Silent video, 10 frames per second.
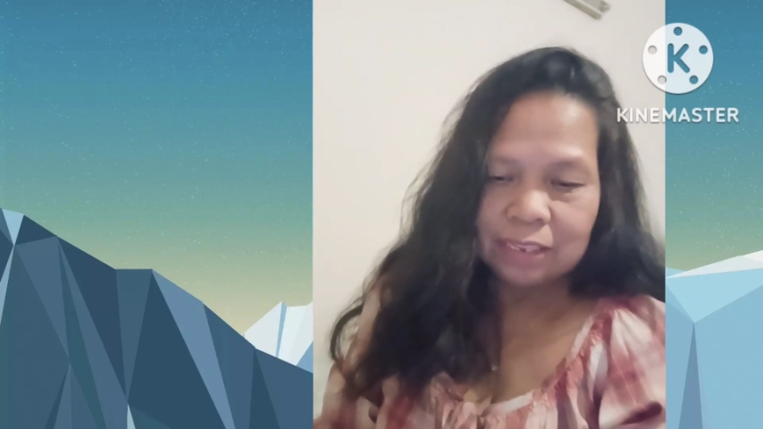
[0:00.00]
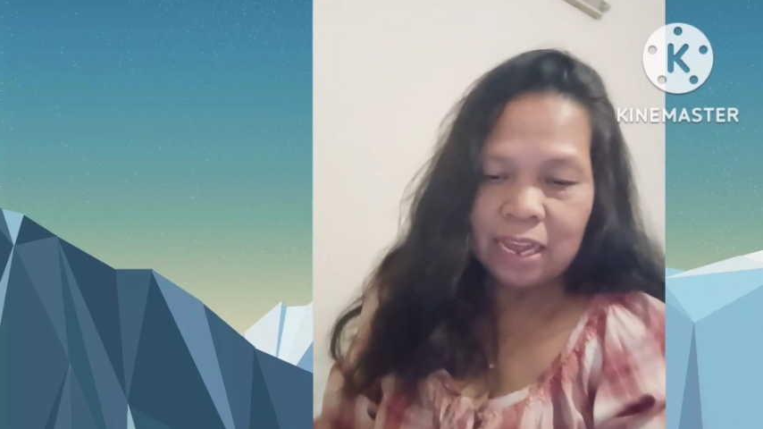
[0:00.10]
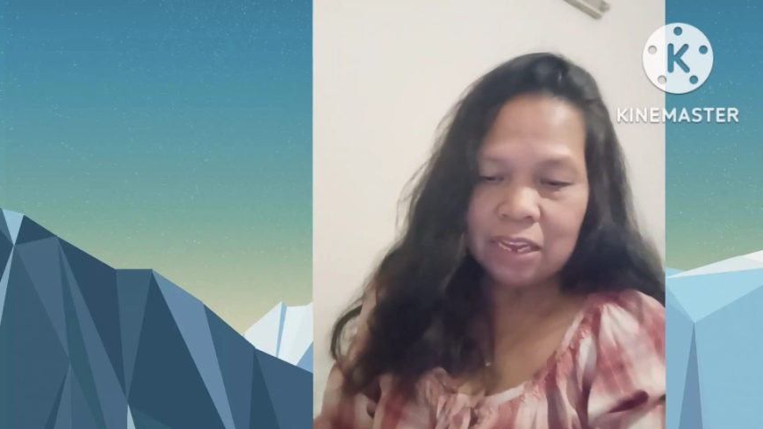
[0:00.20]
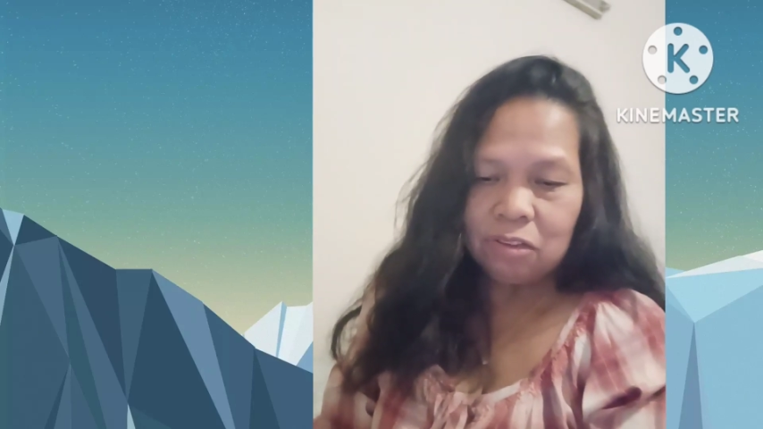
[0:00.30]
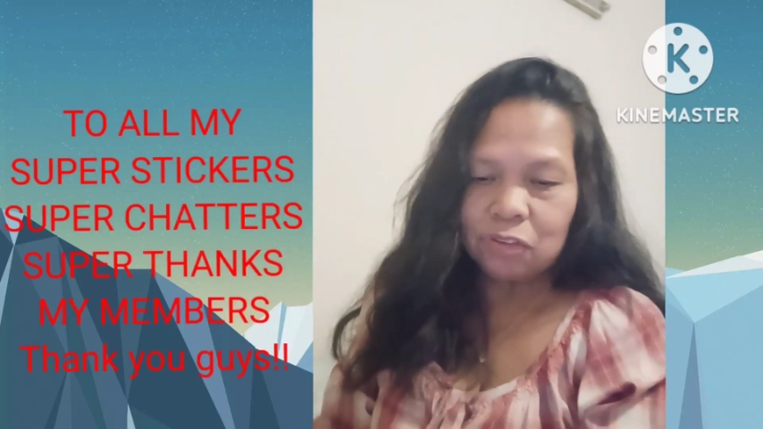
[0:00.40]

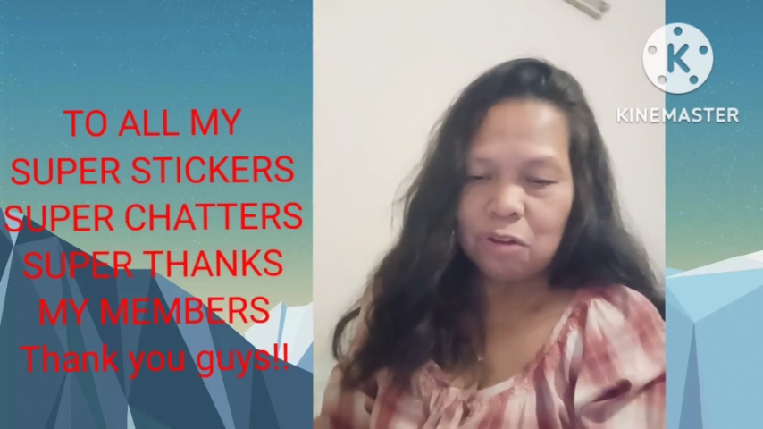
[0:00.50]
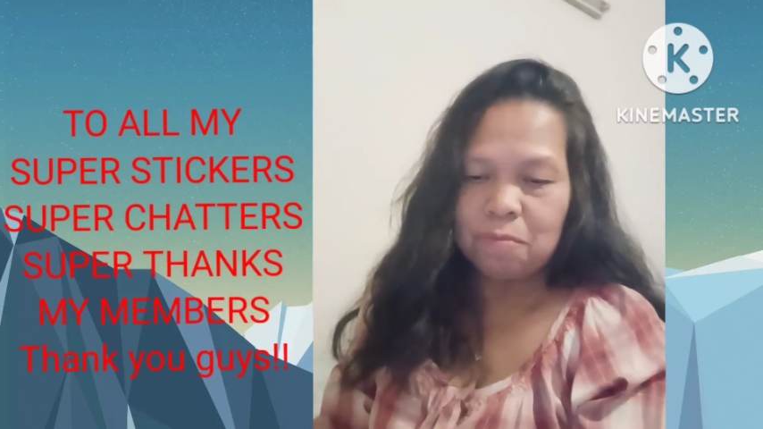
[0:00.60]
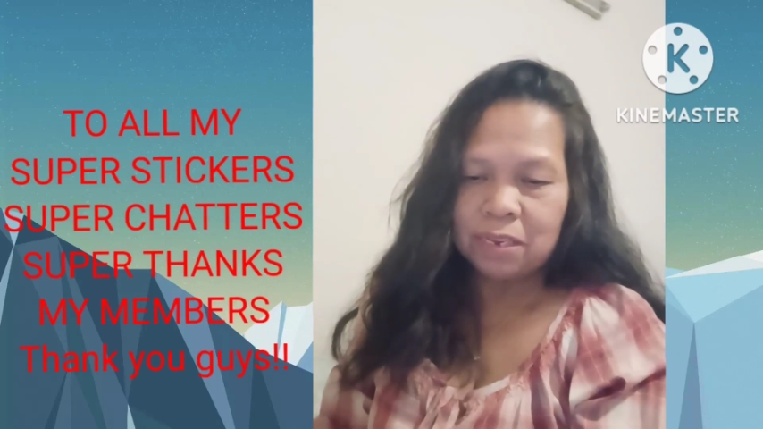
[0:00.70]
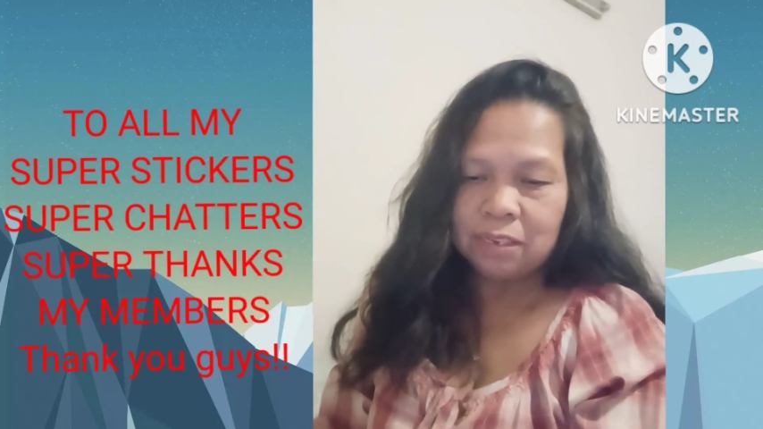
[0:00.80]
Thank you so much,